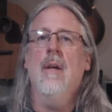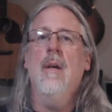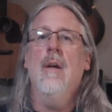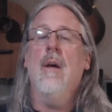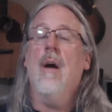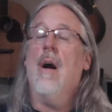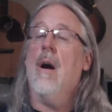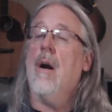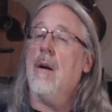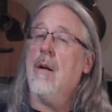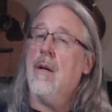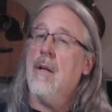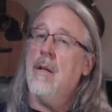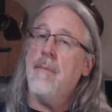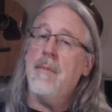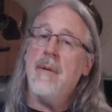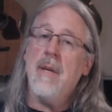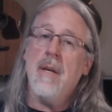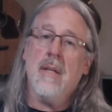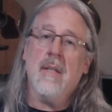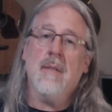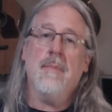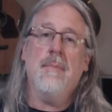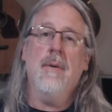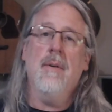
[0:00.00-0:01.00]
are going to be
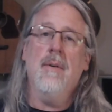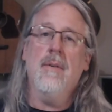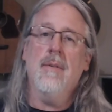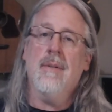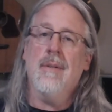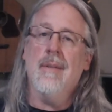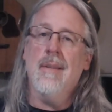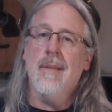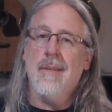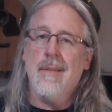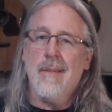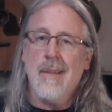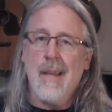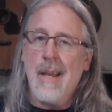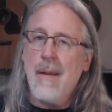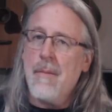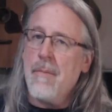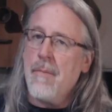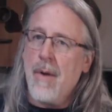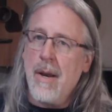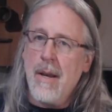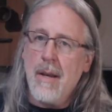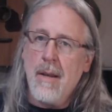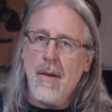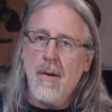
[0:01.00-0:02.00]
exposed to the same
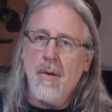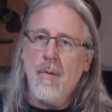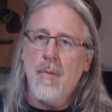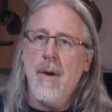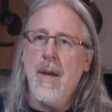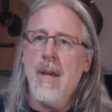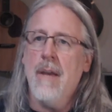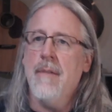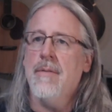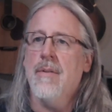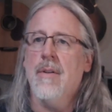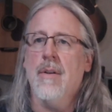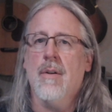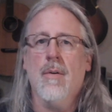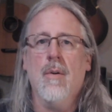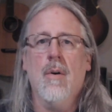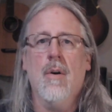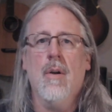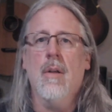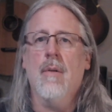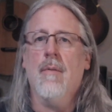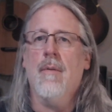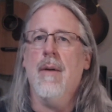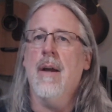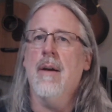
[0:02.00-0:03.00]
radio waves that are
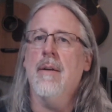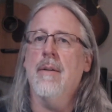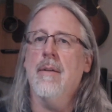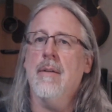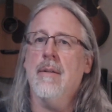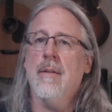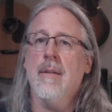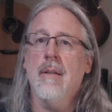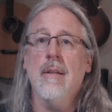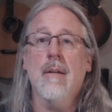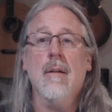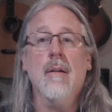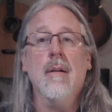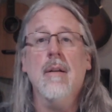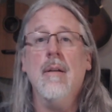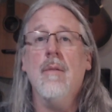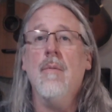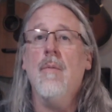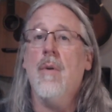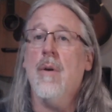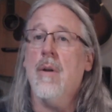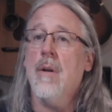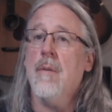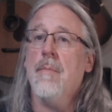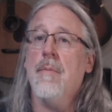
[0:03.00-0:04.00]
all around us, and they're going to
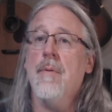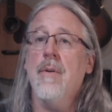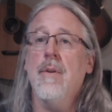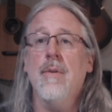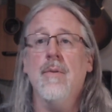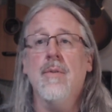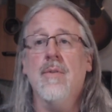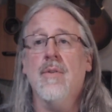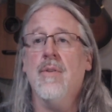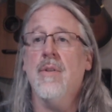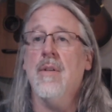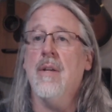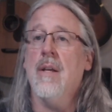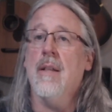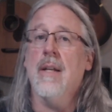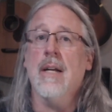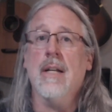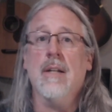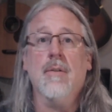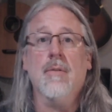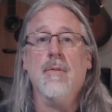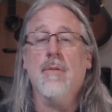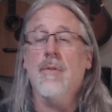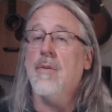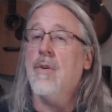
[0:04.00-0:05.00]
want to produce the
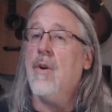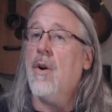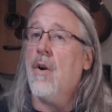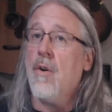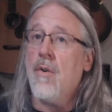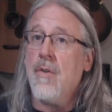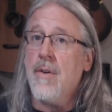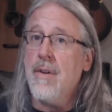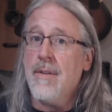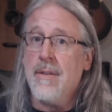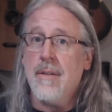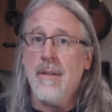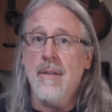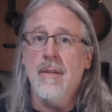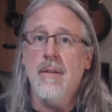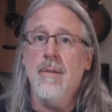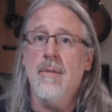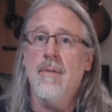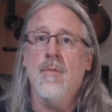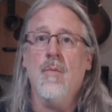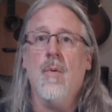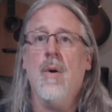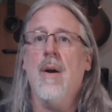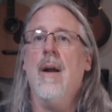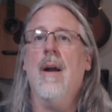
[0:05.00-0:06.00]
electrical currents in
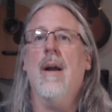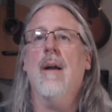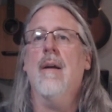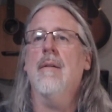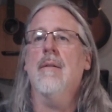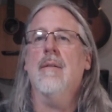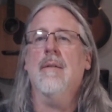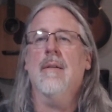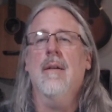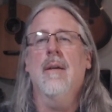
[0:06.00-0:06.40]
those wires.